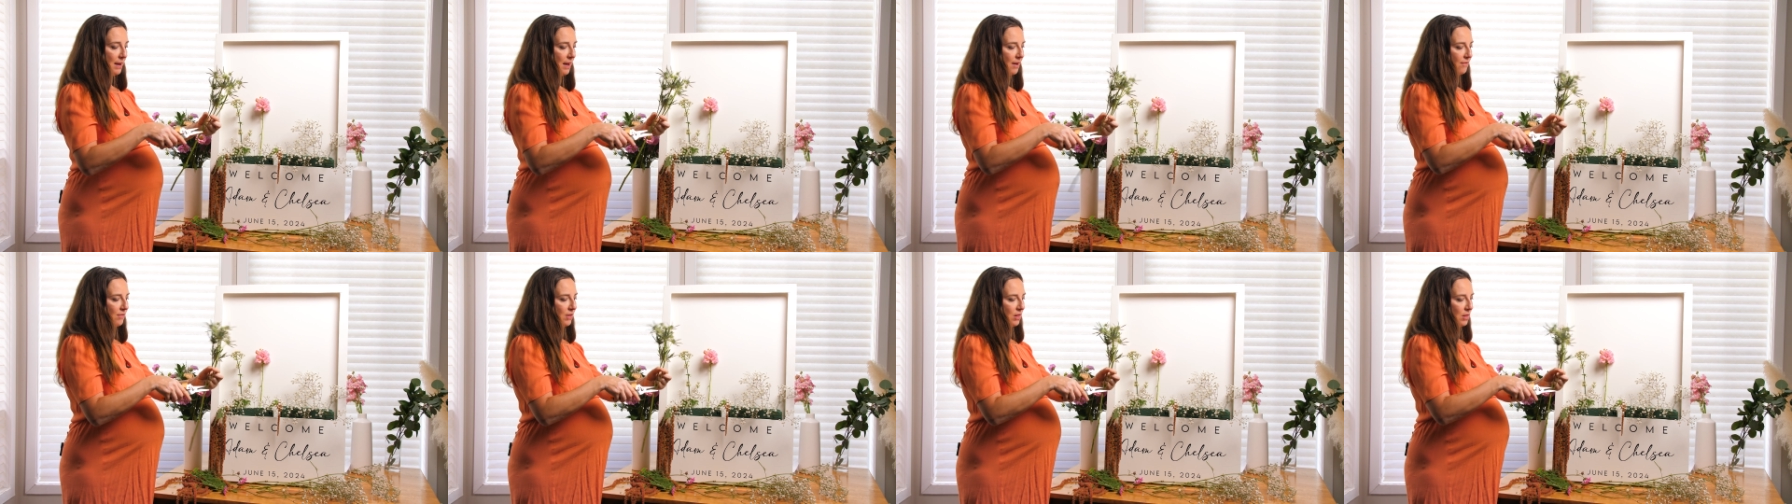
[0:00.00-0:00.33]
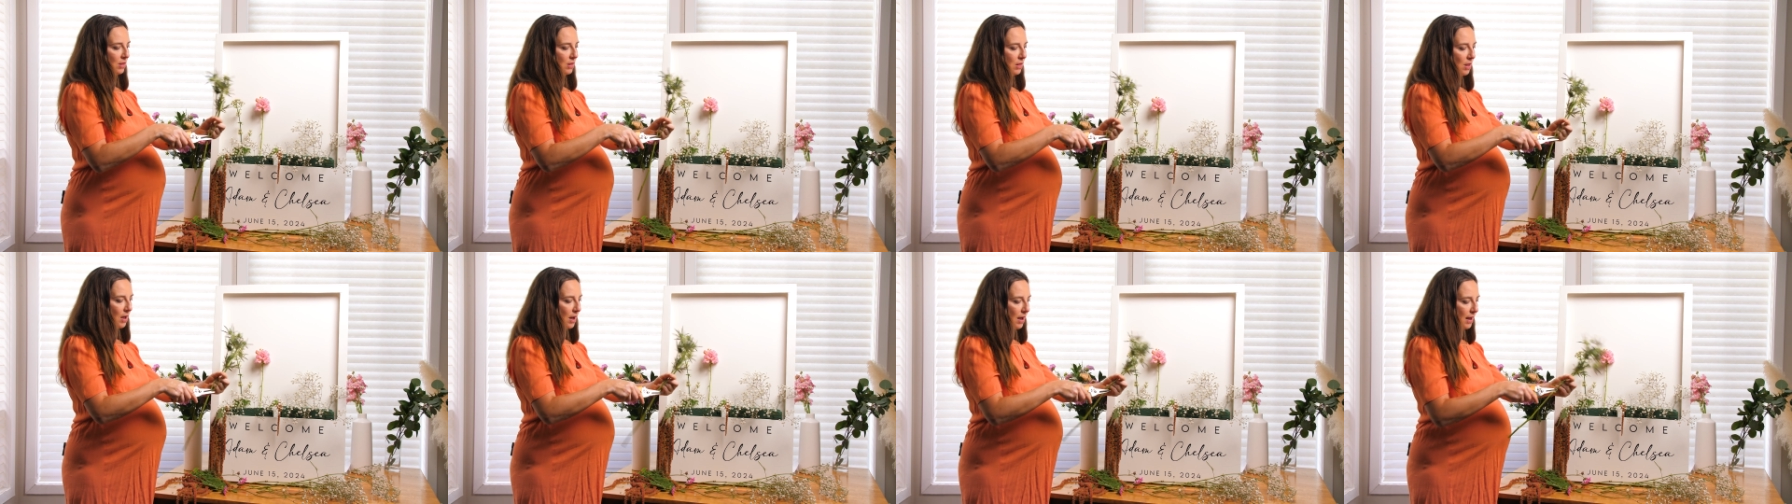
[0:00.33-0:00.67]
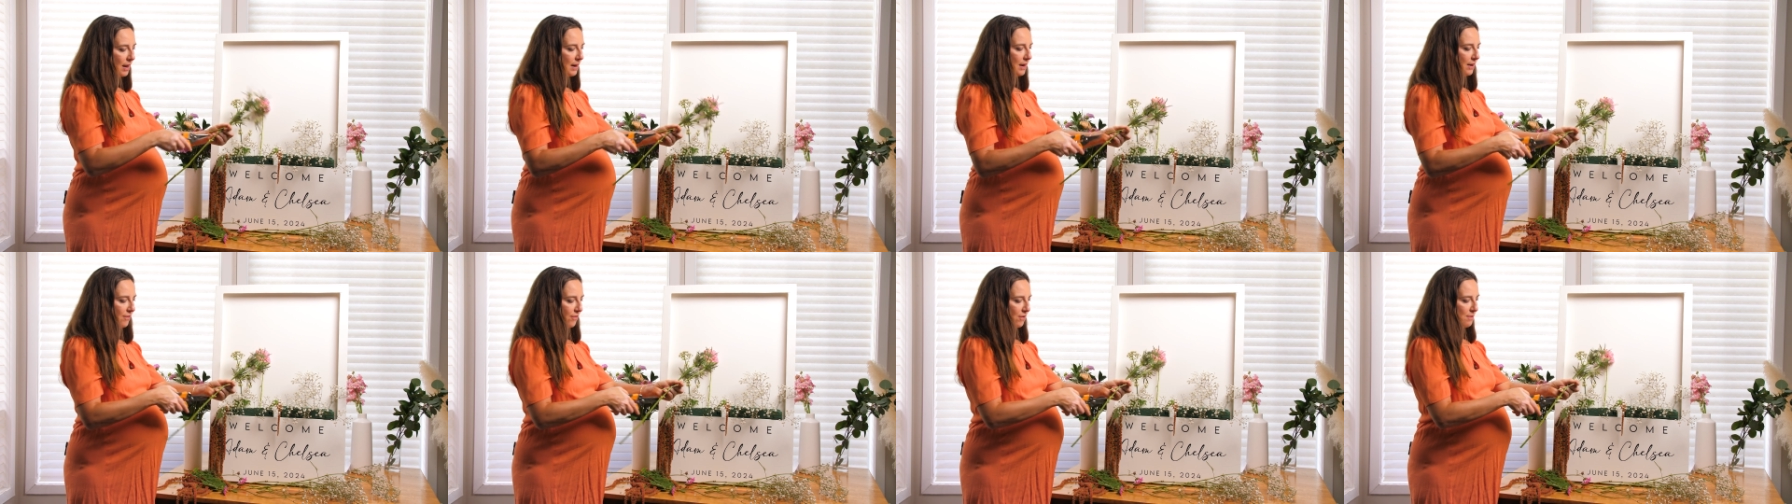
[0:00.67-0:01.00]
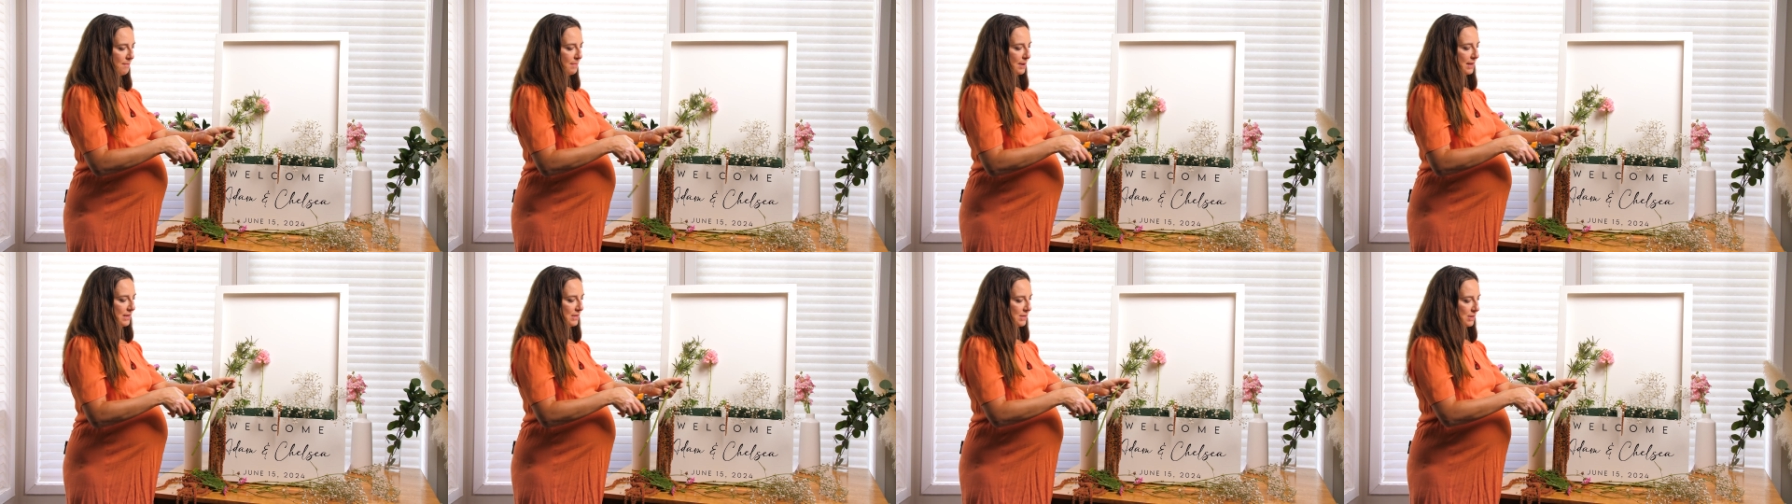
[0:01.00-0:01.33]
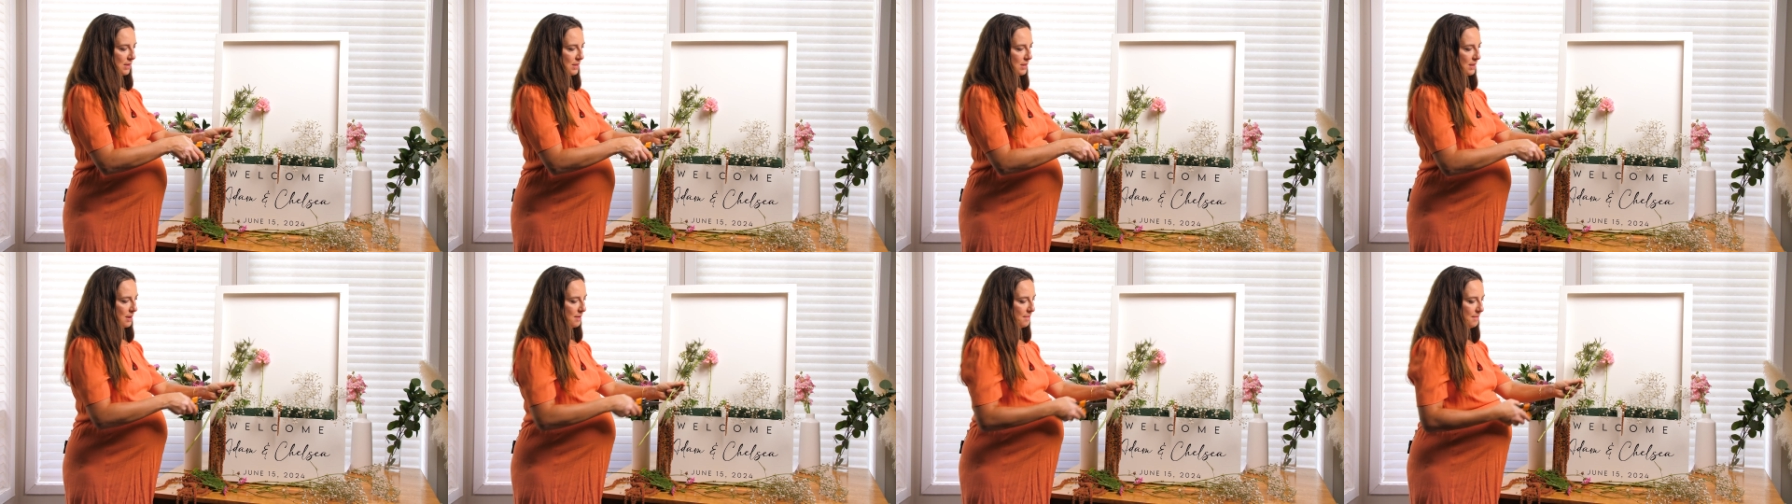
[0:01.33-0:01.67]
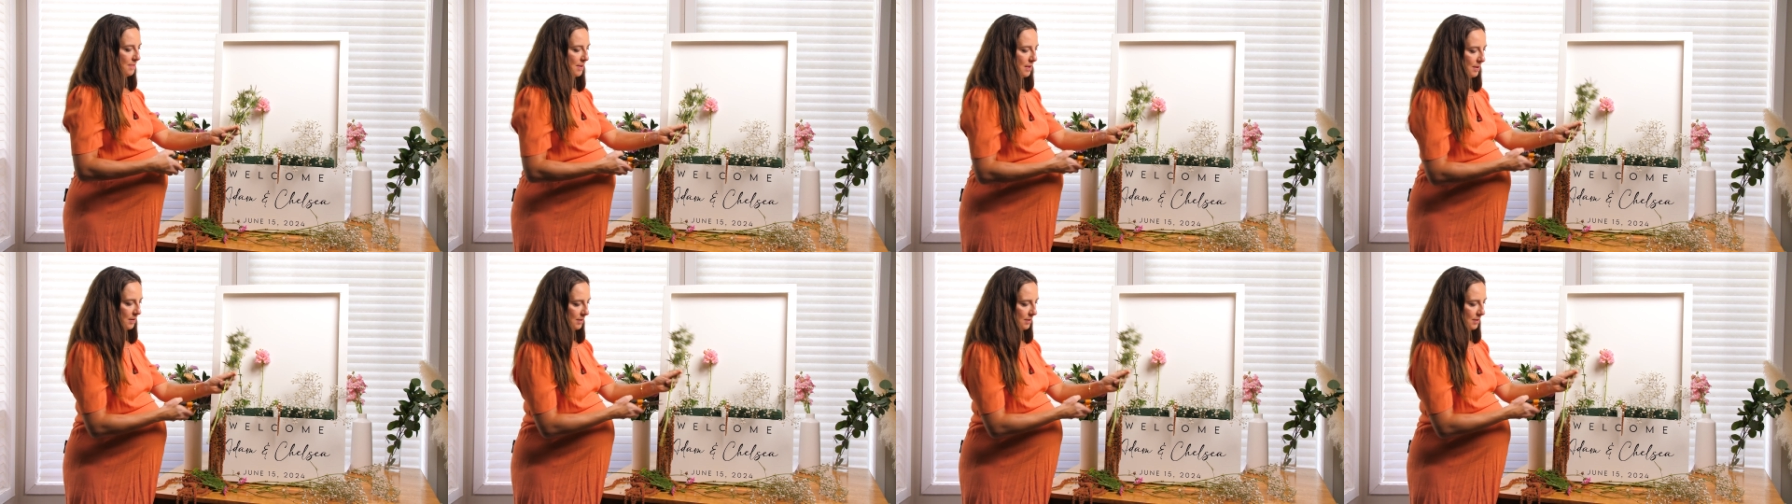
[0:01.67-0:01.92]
have a lot of different buds on them.